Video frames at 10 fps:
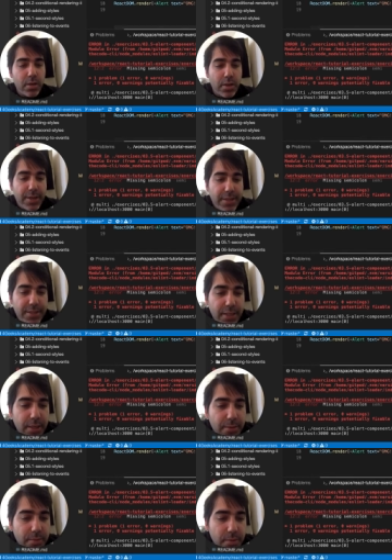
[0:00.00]
Let's
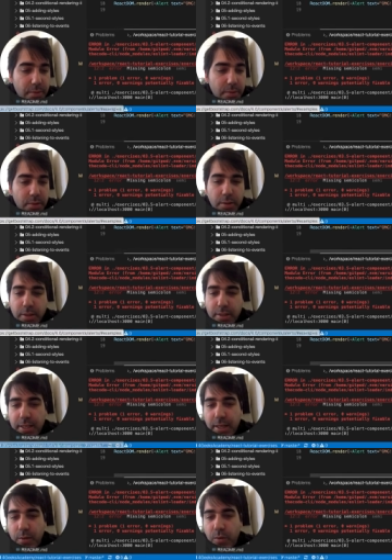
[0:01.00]
see.
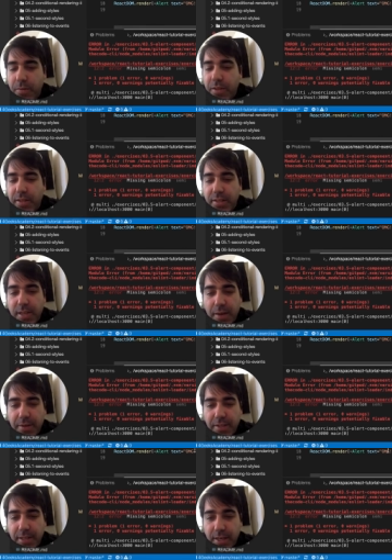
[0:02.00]
The one thing that is having
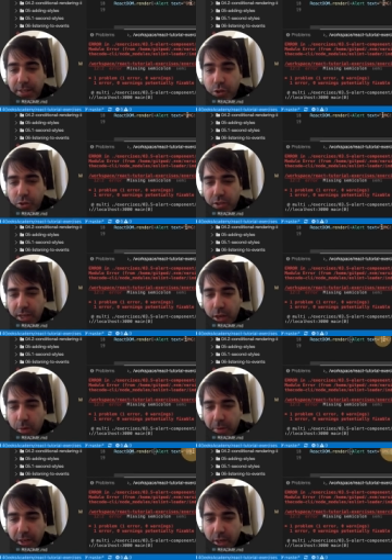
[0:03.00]
is that it should say, oh
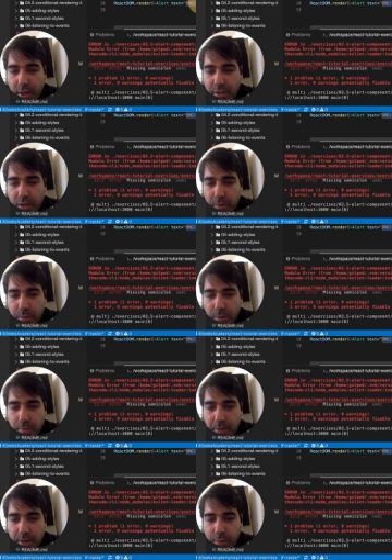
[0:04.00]
my god, something
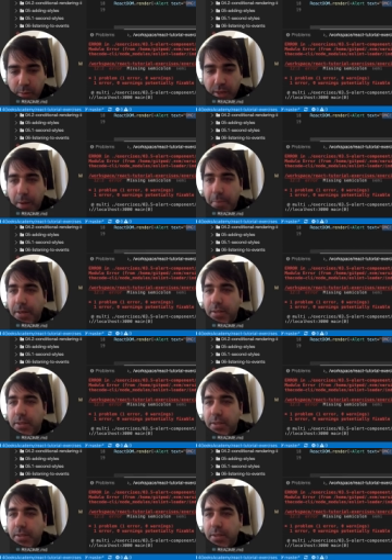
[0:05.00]
bad really happened.